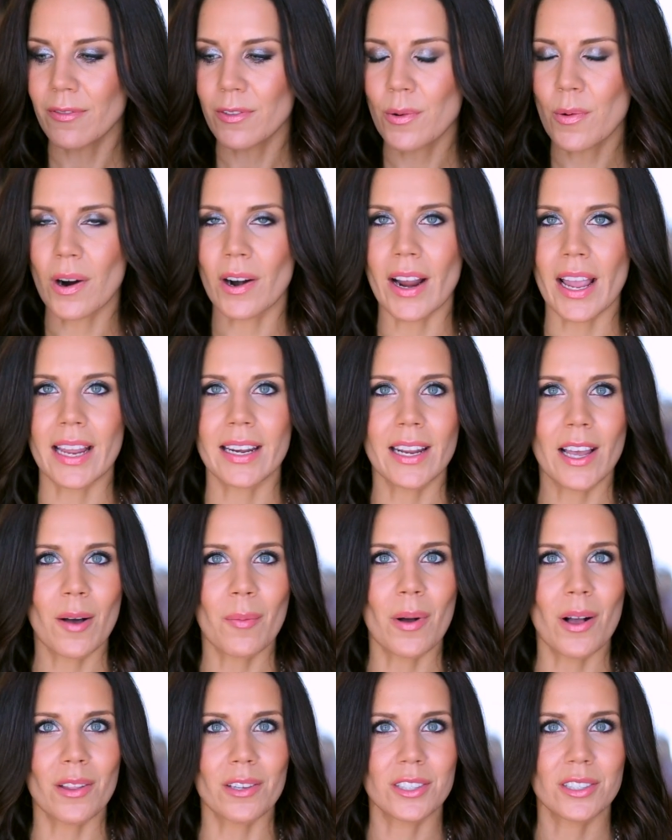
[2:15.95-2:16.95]
If you are a
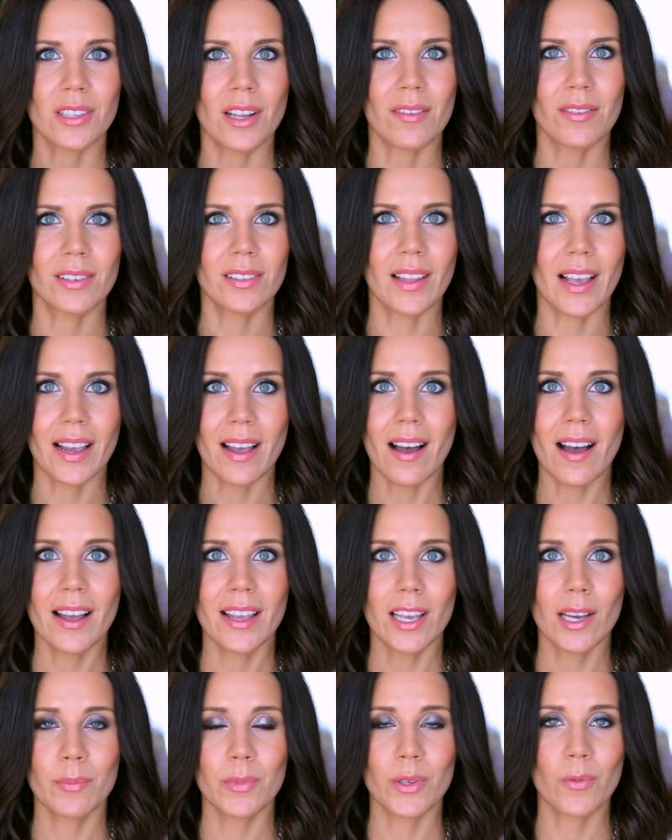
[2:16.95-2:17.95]
nail polish lover like
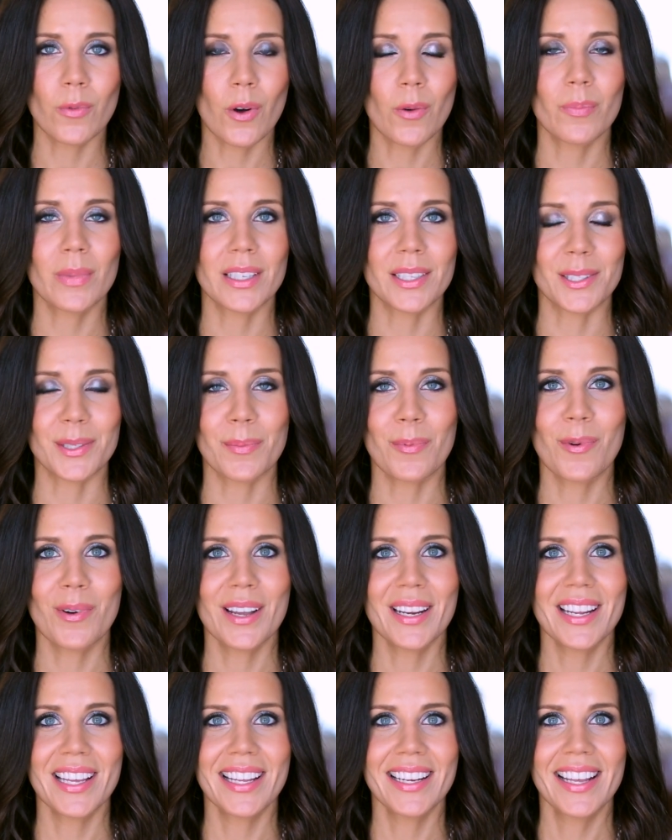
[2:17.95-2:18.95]
I am, you won't be
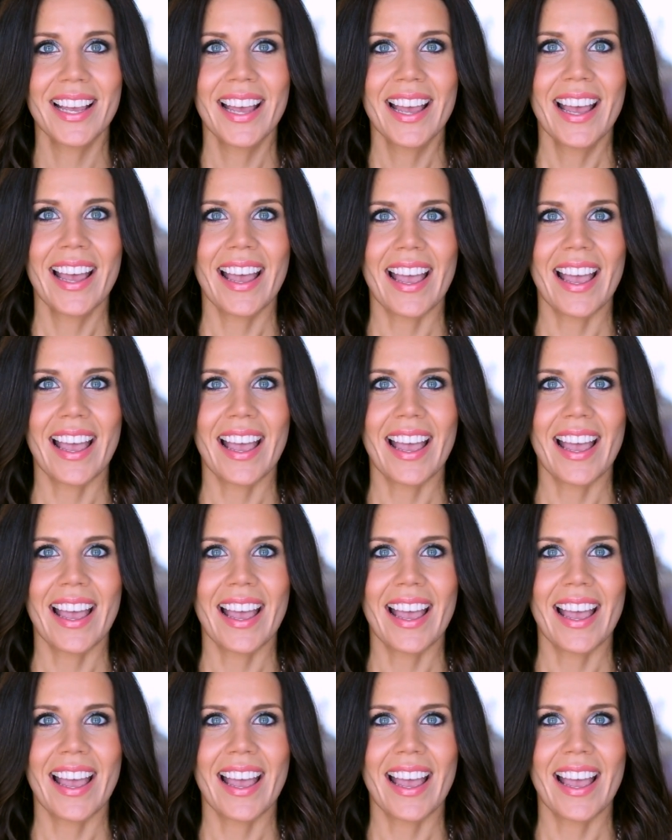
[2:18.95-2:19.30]
disappointed.